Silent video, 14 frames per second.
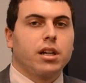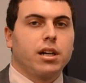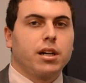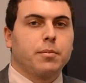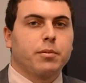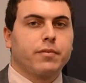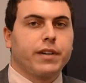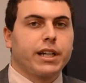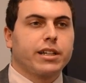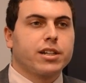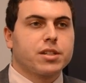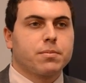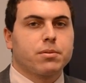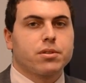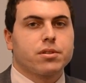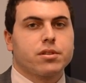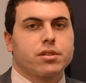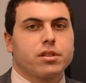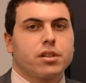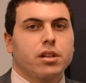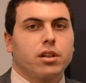providing
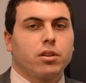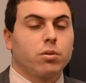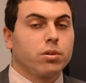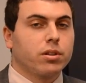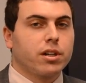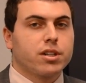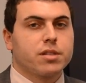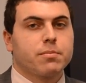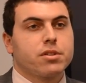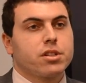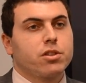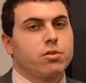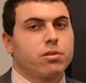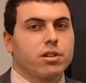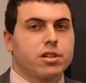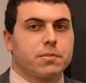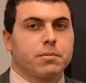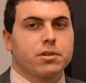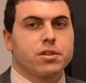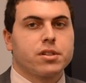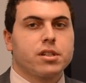customers, loyal customers and new
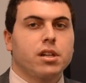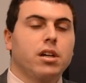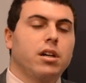customers,